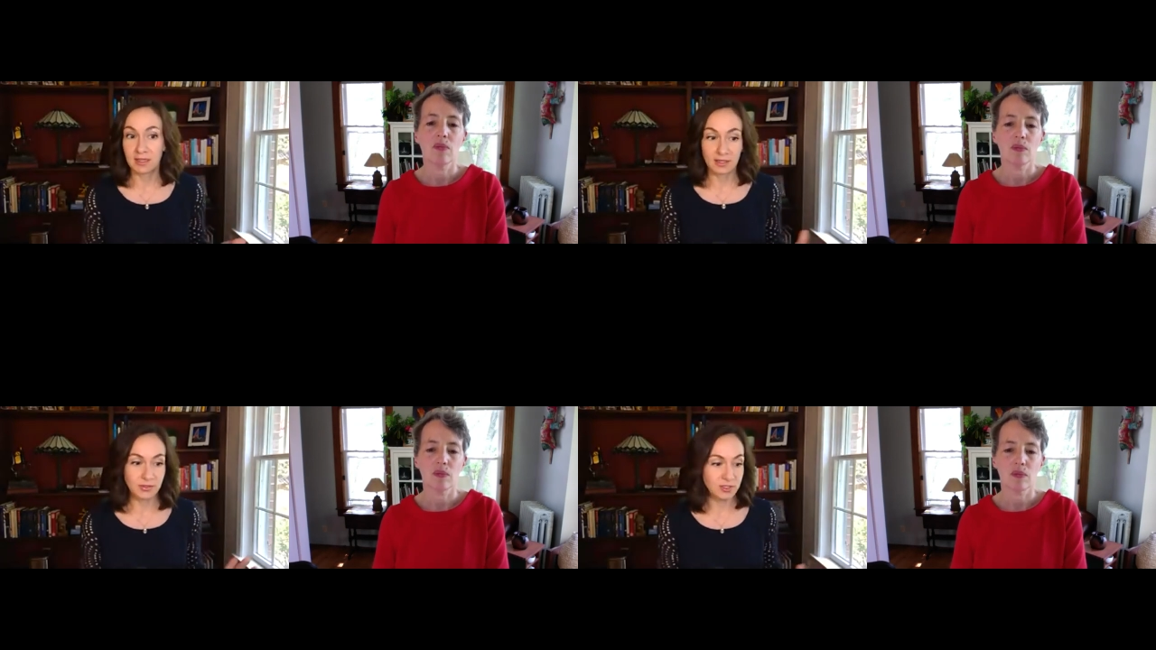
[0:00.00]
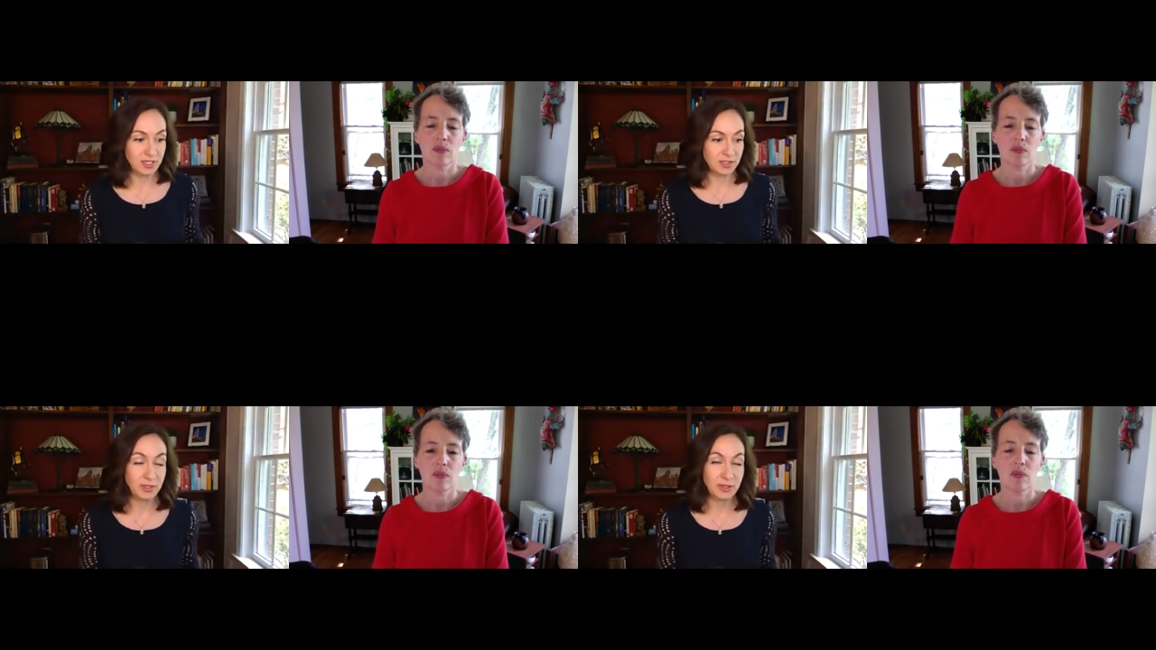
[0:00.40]

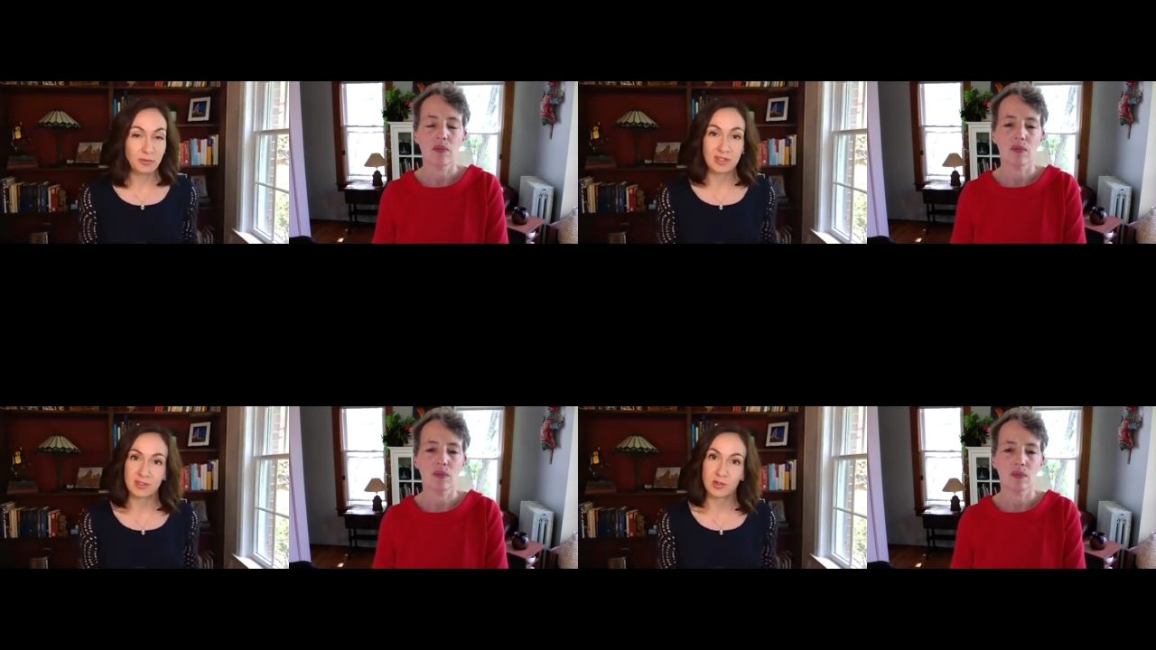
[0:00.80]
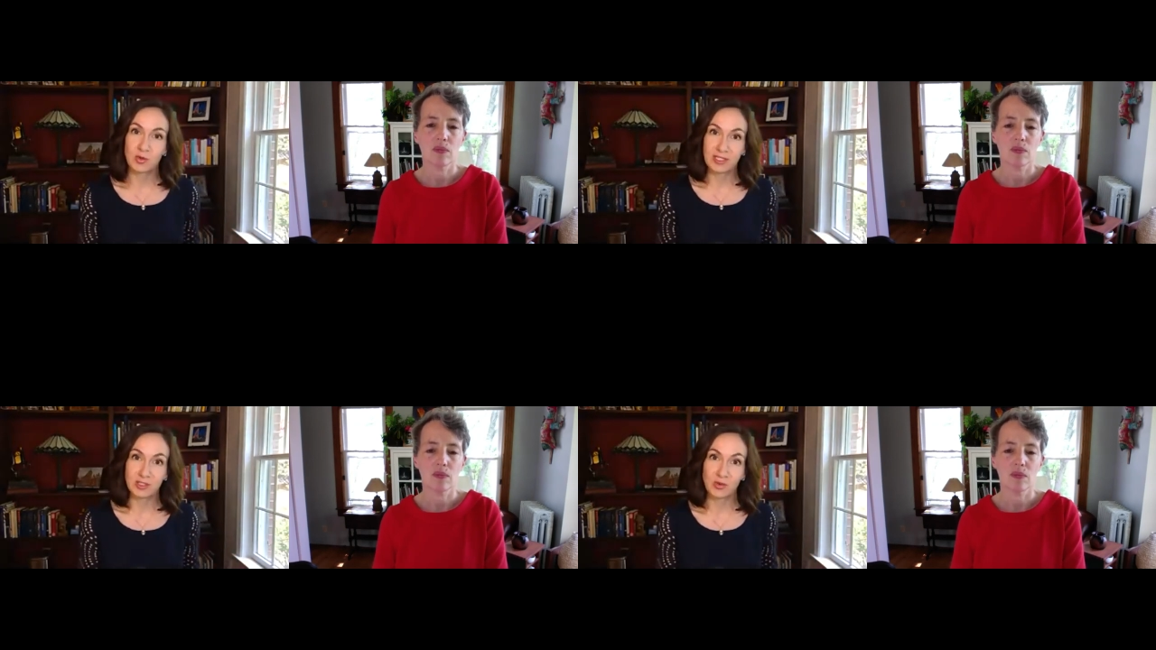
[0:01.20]
Speaker 1: associated with with
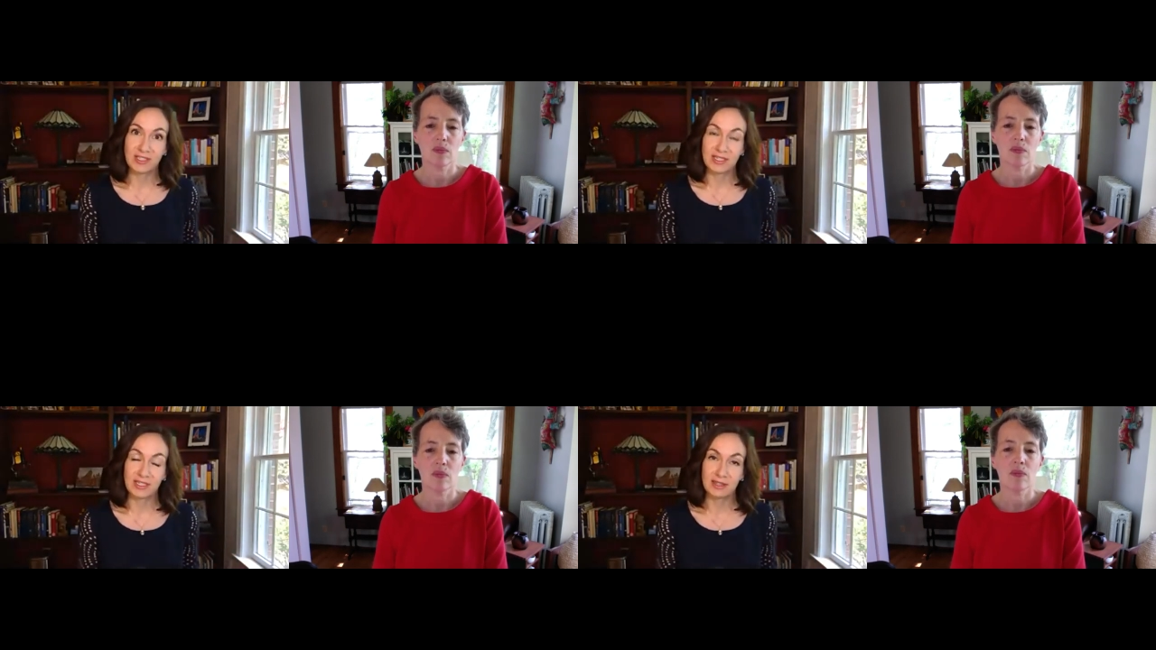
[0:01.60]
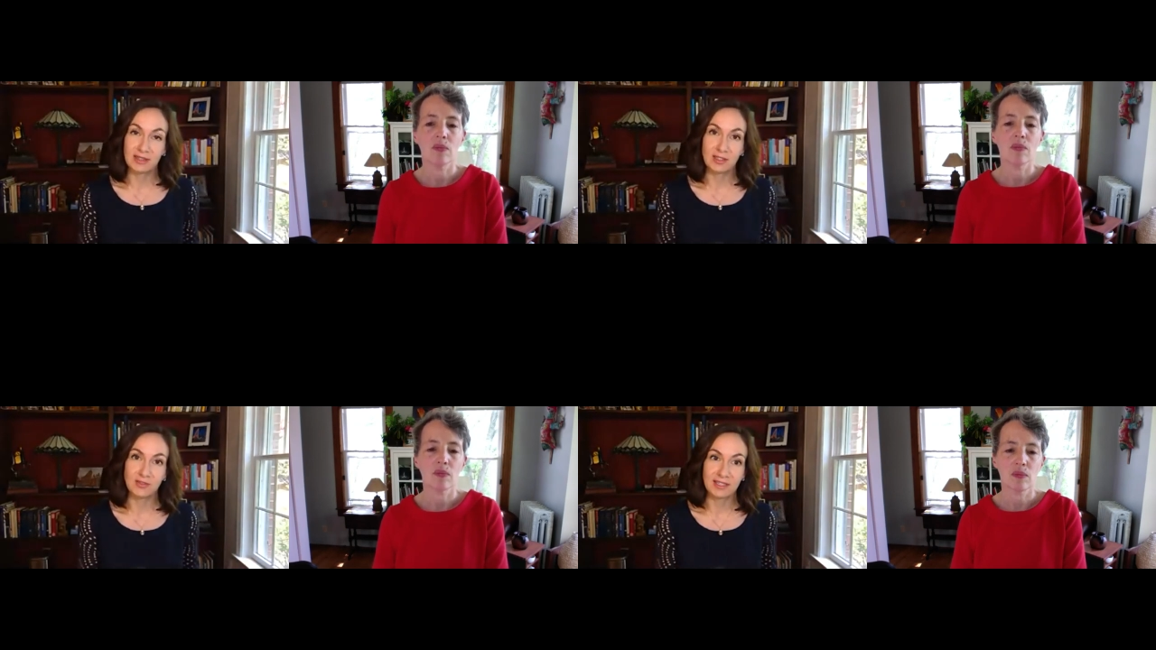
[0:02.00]
twenty twenty in
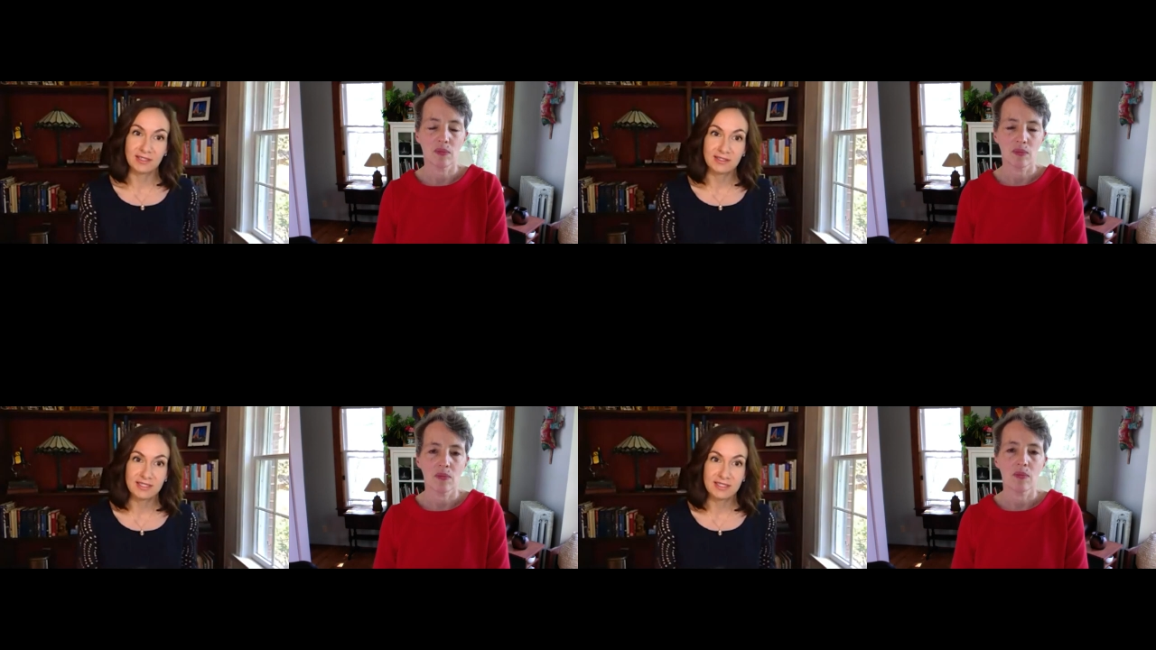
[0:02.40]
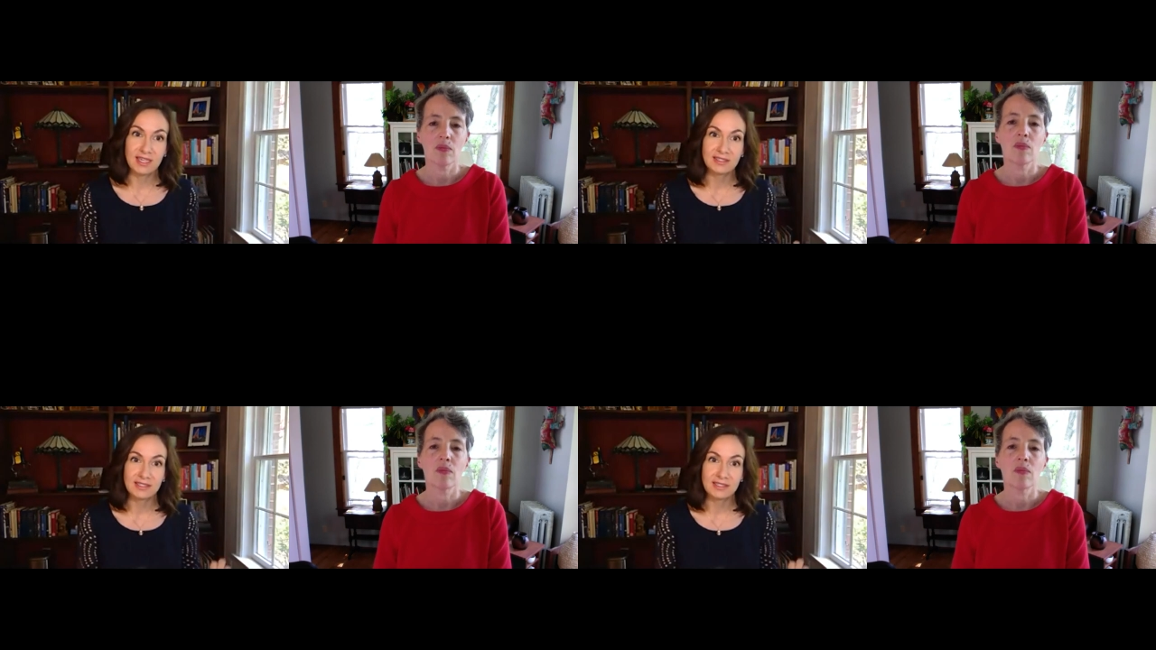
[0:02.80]
the United States.